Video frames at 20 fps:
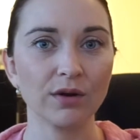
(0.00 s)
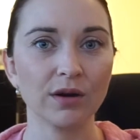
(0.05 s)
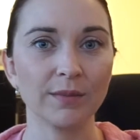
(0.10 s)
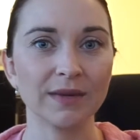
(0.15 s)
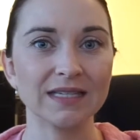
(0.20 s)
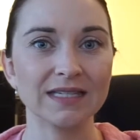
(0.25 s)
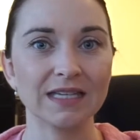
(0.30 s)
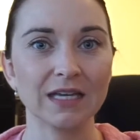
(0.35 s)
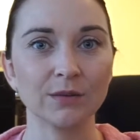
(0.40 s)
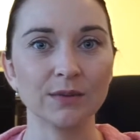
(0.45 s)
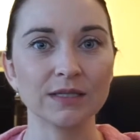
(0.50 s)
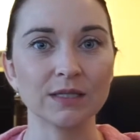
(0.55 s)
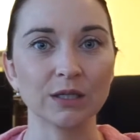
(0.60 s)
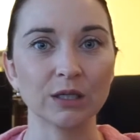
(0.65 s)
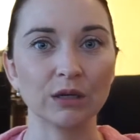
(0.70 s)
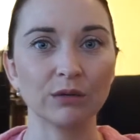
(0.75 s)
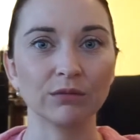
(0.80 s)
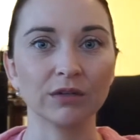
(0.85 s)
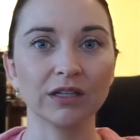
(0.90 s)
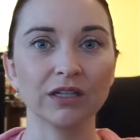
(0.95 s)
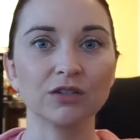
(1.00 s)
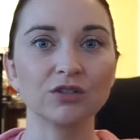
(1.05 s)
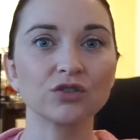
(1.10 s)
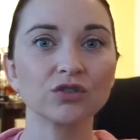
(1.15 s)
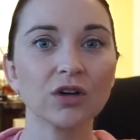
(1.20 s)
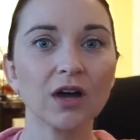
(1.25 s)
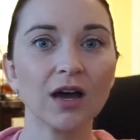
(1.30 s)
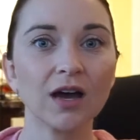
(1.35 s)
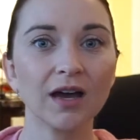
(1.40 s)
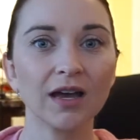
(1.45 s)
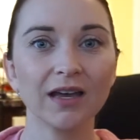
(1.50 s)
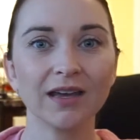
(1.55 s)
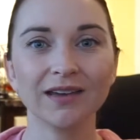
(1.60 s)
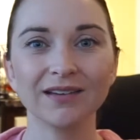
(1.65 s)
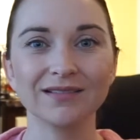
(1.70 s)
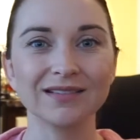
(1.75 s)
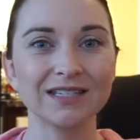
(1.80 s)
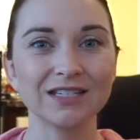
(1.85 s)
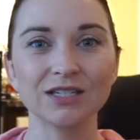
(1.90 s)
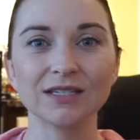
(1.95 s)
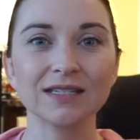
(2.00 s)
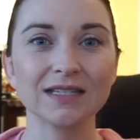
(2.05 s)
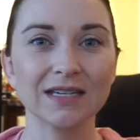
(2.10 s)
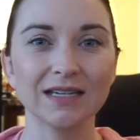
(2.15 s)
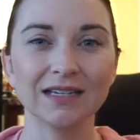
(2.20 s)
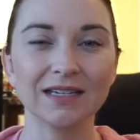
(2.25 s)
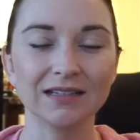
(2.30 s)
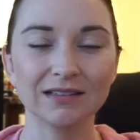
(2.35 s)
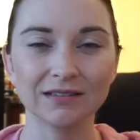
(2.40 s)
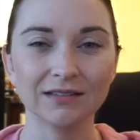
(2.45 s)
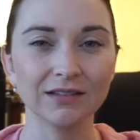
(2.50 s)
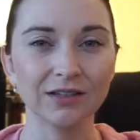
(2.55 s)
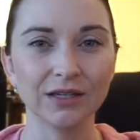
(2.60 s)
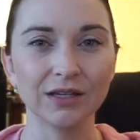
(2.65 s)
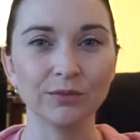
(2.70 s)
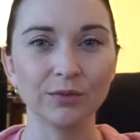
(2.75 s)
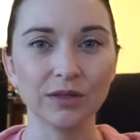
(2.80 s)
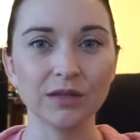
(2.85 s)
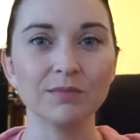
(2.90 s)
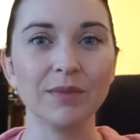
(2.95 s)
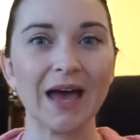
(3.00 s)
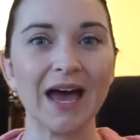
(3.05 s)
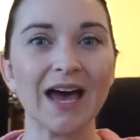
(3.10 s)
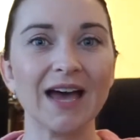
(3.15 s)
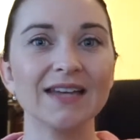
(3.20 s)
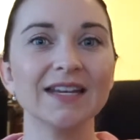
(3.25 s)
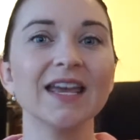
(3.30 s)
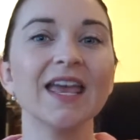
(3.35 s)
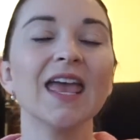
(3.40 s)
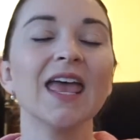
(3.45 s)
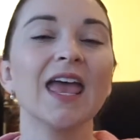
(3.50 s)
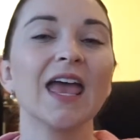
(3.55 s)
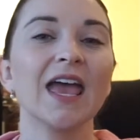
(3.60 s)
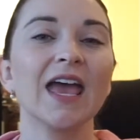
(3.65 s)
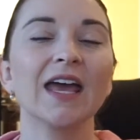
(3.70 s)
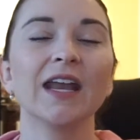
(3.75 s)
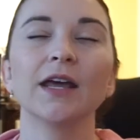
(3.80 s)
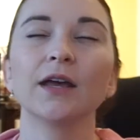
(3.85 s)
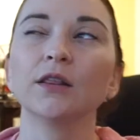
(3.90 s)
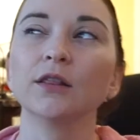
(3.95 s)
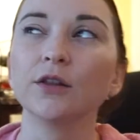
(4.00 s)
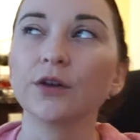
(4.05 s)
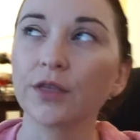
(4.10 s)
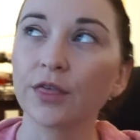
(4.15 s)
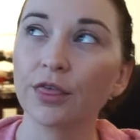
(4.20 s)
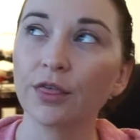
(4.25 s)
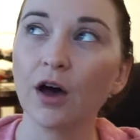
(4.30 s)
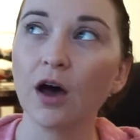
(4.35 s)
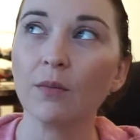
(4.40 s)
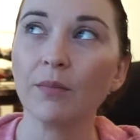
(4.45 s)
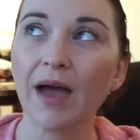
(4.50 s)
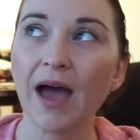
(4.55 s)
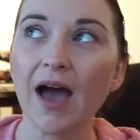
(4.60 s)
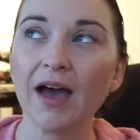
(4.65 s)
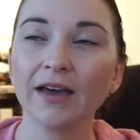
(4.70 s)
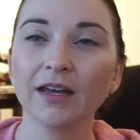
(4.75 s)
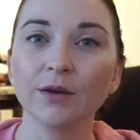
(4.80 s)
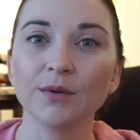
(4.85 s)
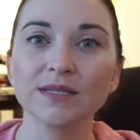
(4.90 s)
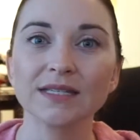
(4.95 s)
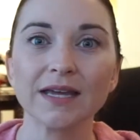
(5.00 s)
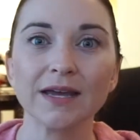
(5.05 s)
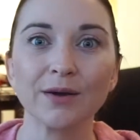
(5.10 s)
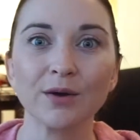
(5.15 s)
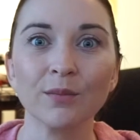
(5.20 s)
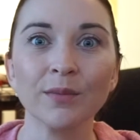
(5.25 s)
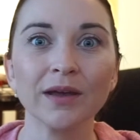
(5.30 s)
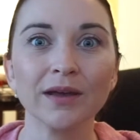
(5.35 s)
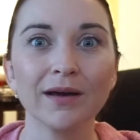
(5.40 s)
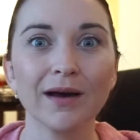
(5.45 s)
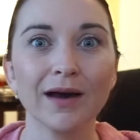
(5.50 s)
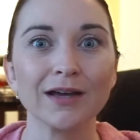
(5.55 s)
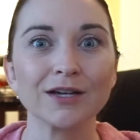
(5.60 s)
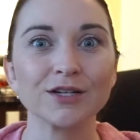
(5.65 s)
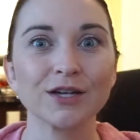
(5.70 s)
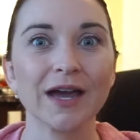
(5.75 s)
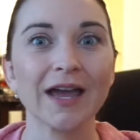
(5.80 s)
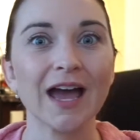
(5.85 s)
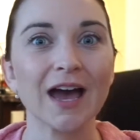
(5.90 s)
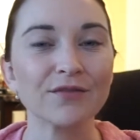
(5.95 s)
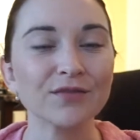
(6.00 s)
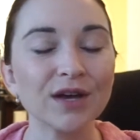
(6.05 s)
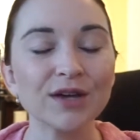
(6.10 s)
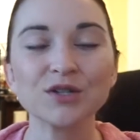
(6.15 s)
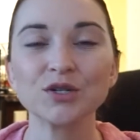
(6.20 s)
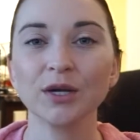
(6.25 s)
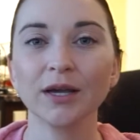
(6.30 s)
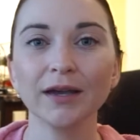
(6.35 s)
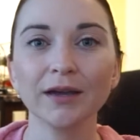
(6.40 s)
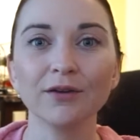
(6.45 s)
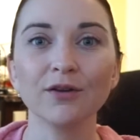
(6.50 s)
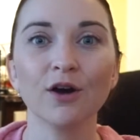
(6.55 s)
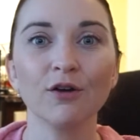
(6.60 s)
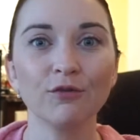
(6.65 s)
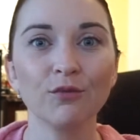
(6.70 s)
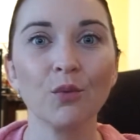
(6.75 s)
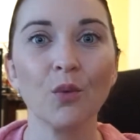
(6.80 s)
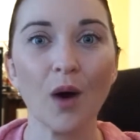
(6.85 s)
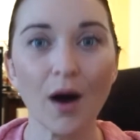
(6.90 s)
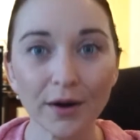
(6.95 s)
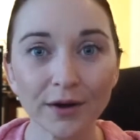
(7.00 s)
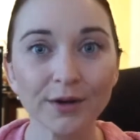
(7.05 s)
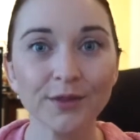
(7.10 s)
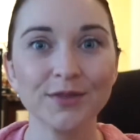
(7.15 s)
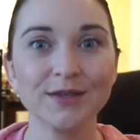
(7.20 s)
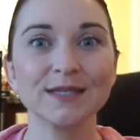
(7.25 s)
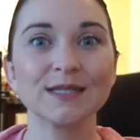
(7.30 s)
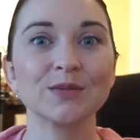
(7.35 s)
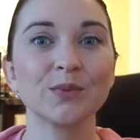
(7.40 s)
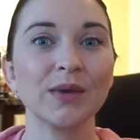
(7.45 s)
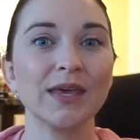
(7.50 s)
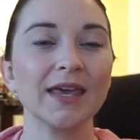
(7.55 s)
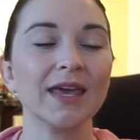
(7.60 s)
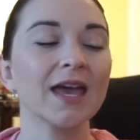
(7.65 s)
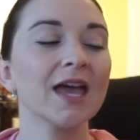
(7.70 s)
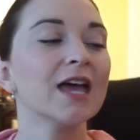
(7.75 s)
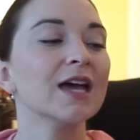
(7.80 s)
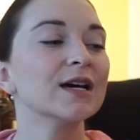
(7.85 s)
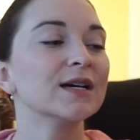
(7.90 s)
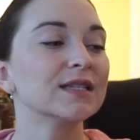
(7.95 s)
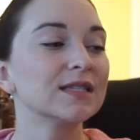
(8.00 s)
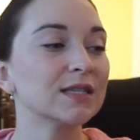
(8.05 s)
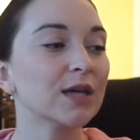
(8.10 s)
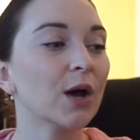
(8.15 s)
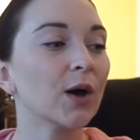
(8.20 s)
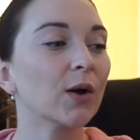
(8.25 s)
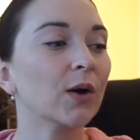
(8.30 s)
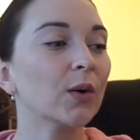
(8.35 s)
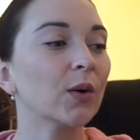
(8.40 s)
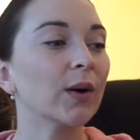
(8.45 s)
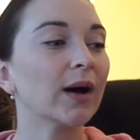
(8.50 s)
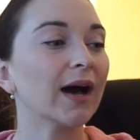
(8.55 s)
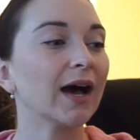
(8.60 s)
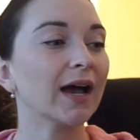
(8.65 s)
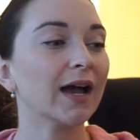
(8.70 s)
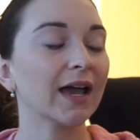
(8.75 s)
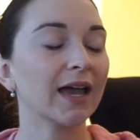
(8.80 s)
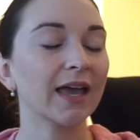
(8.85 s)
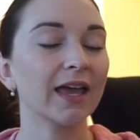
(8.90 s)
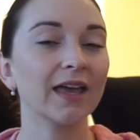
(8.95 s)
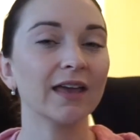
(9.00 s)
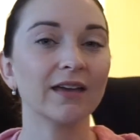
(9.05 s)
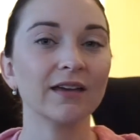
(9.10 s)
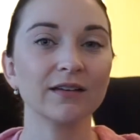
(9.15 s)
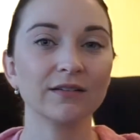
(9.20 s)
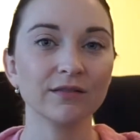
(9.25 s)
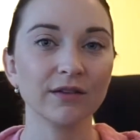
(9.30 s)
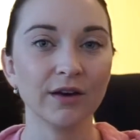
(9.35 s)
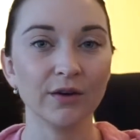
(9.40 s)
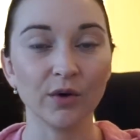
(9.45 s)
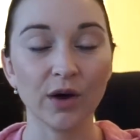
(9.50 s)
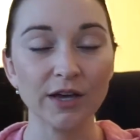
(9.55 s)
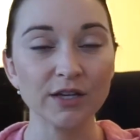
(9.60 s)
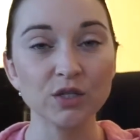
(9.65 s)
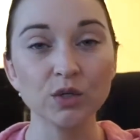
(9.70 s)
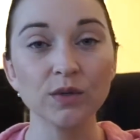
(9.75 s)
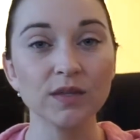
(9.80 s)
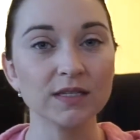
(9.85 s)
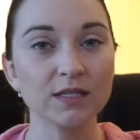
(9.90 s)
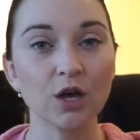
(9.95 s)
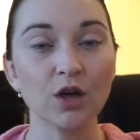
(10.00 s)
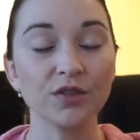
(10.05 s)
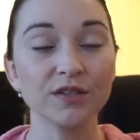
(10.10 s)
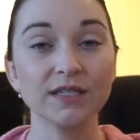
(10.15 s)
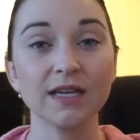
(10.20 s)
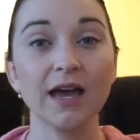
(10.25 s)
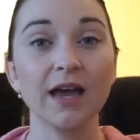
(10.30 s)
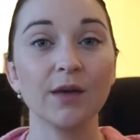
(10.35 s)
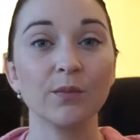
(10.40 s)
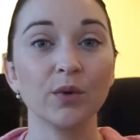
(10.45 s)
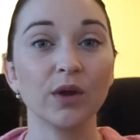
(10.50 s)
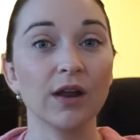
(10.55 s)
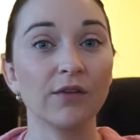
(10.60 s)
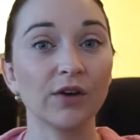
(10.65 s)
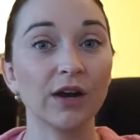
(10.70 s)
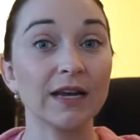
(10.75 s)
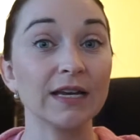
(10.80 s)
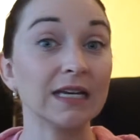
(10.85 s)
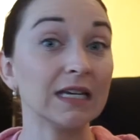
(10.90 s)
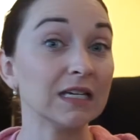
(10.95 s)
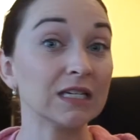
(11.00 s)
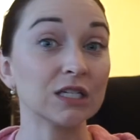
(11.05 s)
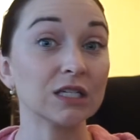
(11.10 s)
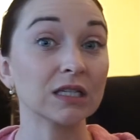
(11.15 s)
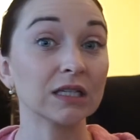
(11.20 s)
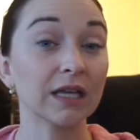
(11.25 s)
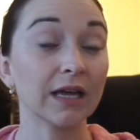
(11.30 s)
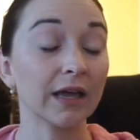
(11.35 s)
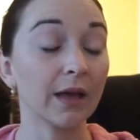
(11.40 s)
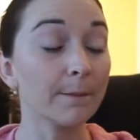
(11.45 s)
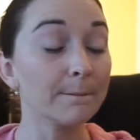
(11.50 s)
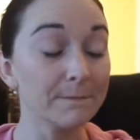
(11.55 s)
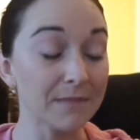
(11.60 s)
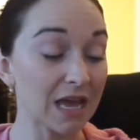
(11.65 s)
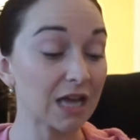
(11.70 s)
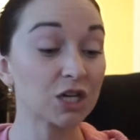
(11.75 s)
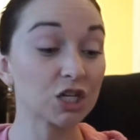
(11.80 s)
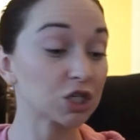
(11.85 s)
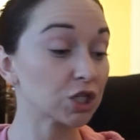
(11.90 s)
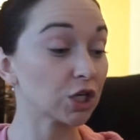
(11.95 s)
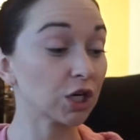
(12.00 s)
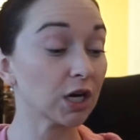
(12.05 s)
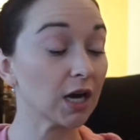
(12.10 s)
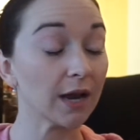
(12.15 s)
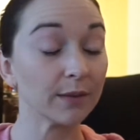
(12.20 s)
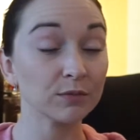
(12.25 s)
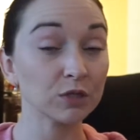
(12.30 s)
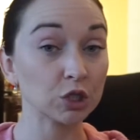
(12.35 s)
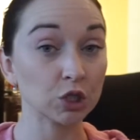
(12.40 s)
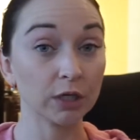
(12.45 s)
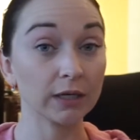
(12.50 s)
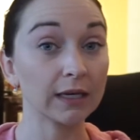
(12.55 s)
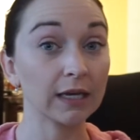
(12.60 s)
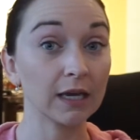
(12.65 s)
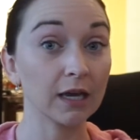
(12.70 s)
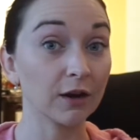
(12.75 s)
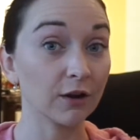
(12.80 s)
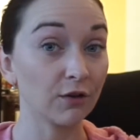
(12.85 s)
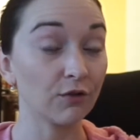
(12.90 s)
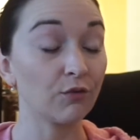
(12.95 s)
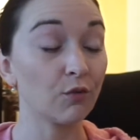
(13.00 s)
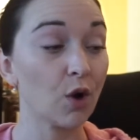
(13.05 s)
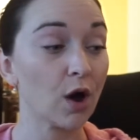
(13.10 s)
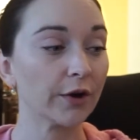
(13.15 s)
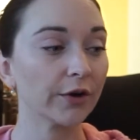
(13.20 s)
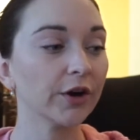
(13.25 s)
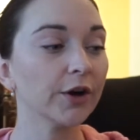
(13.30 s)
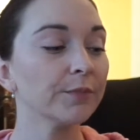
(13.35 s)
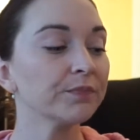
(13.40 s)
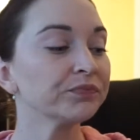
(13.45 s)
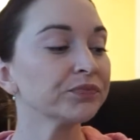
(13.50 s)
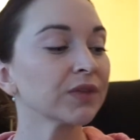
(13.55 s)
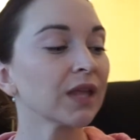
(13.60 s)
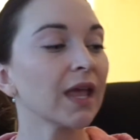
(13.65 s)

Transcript: and my skin was looking really dry. It was just like looking really bad. And I thought back and I was like, oh my gosh, I have not drank enough water this week. So I do this all the time whenever I need to like make sure I'm drinking enough water.